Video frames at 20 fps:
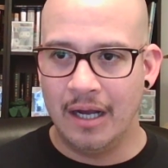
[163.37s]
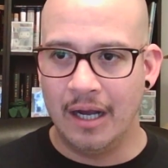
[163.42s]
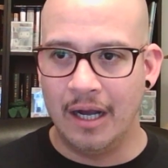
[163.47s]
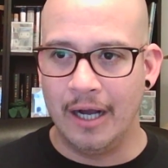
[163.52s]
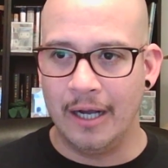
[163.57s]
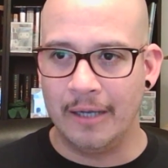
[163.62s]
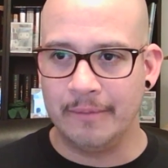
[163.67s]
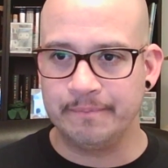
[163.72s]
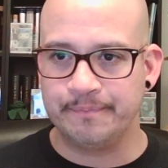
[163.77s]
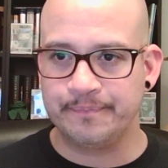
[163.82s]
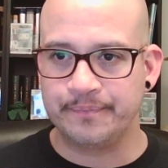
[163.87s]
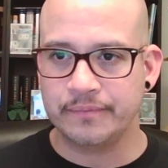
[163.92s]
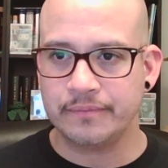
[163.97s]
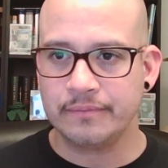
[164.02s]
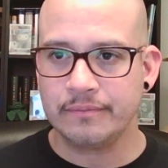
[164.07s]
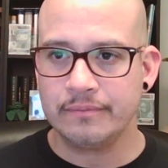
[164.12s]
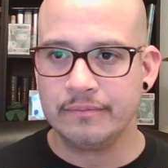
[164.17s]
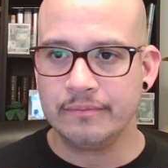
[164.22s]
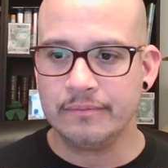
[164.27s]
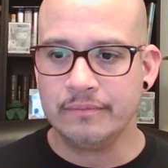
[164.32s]
Um,
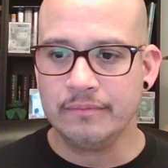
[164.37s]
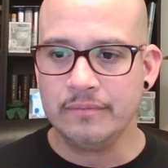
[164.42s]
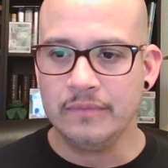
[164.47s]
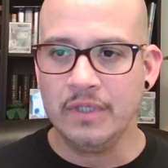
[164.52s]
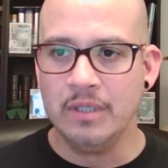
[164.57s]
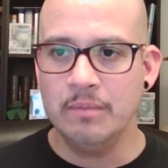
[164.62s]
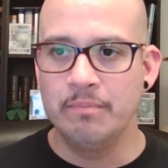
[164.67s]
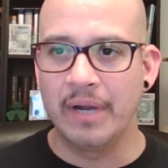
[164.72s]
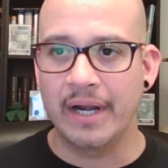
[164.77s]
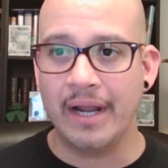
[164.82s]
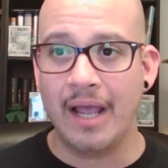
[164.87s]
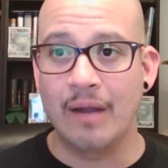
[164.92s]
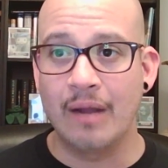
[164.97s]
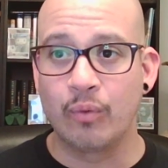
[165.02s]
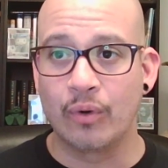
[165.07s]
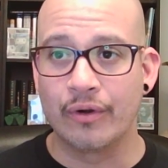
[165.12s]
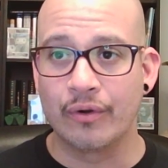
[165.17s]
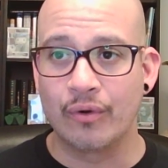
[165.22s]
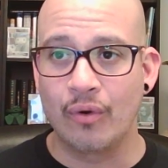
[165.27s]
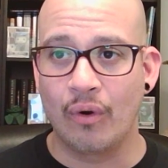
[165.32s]
but
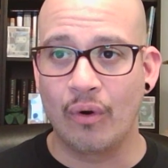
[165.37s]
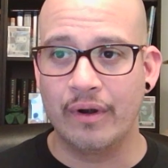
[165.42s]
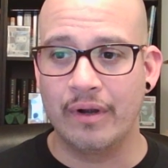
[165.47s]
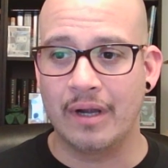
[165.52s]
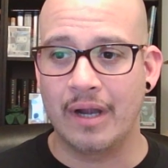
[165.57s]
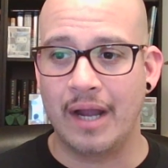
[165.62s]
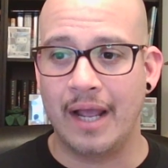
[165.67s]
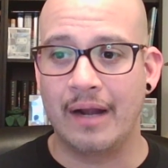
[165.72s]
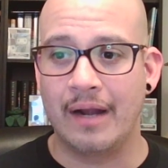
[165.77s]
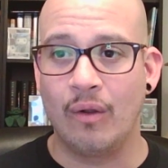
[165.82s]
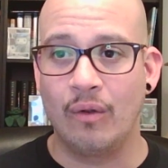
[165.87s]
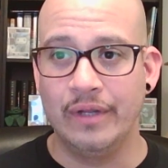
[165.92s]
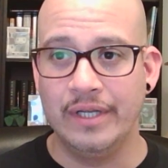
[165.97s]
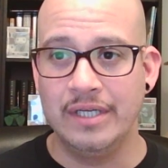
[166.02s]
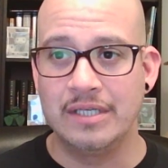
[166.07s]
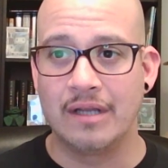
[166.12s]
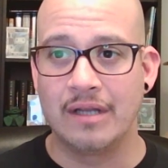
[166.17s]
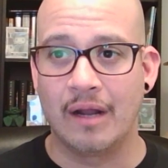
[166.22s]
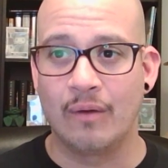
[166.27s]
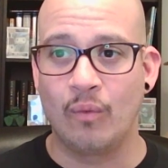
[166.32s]
Edward Norton had only
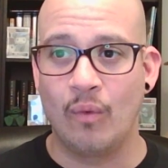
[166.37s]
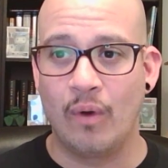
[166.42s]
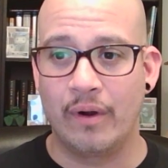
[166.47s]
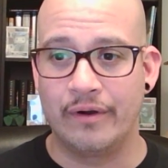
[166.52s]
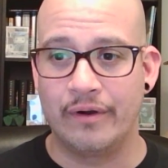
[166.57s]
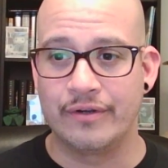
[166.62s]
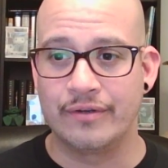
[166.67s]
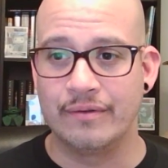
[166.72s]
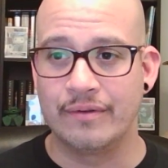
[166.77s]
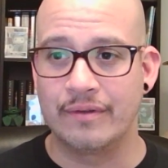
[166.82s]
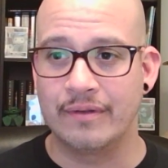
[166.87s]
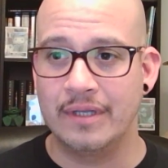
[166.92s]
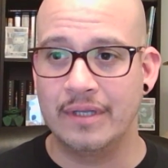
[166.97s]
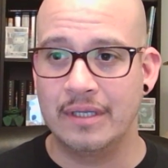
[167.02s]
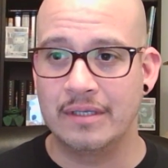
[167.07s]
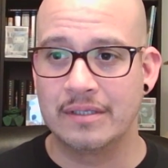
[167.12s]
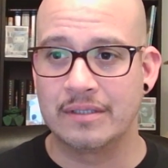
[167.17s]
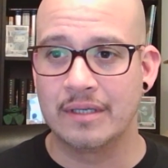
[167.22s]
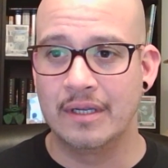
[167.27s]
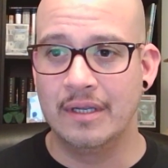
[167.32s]
done one or two
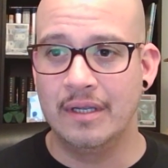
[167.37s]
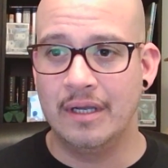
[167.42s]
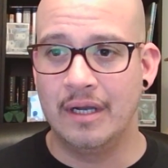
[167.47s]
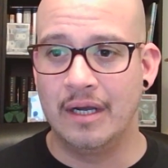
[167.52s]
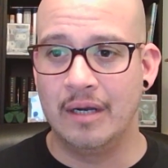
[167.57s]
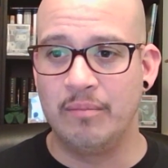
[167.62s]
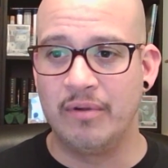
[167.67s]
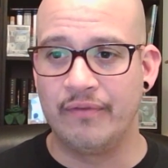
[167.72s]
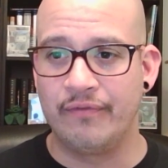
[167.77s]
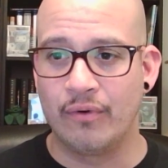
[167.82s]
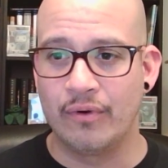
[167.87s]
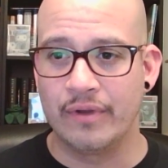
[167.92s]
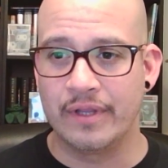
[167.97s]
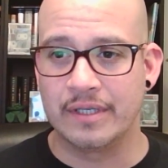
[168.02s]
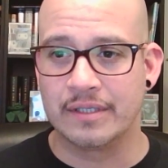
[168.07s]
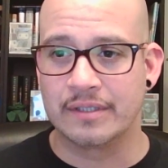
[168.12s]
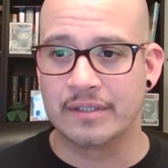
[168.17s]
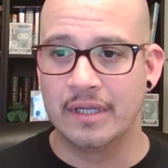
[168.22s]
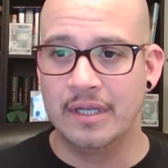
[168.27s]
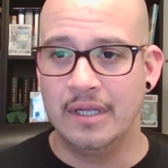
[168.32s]
things uh, before
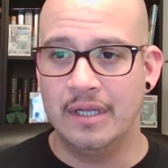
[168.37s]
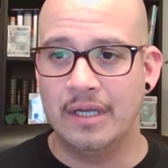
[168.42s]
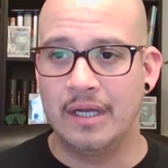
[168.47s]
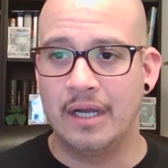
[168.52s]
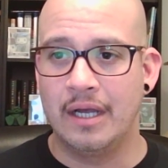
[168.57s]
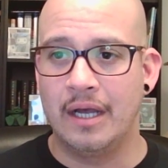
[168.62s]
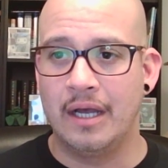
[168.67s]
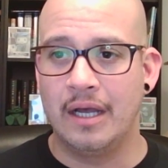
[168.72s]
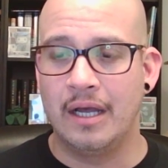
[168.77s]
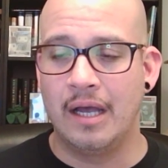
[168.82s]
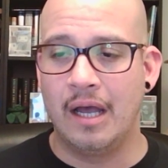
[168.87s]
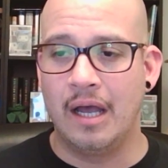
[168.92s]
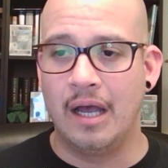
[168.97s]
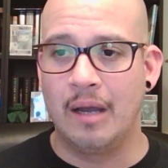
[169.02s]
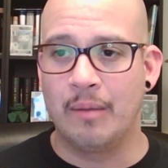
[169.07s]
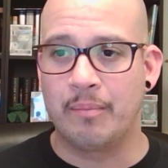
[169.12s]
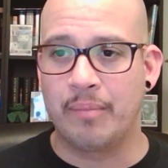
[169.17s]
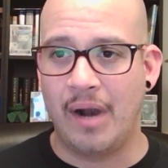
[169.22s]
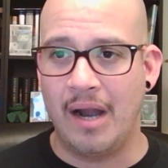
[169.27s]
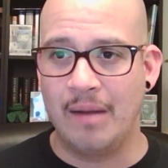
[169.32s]
this. Uh,
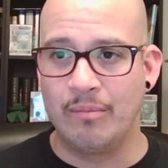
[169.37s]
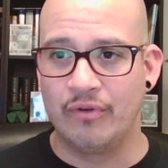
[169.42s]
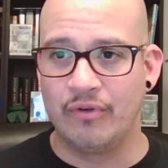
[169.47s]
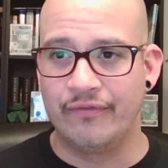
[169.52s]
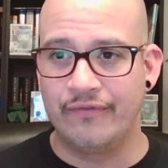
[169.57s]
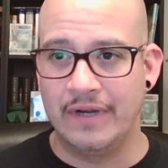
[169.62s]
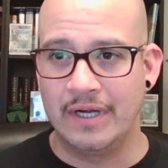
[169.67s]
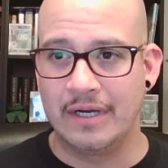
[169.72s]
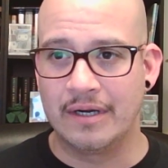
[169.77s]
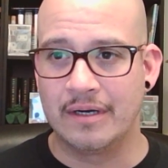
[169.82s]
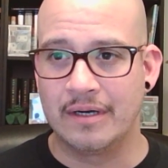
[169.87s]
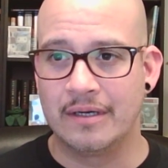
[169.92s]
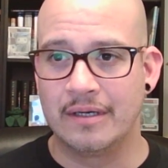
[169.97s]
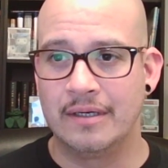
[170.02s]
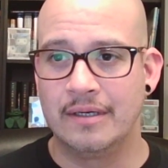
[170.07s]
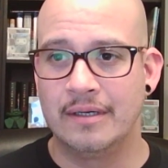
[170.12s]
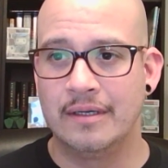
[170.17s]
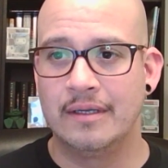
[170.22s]
Primal Fear,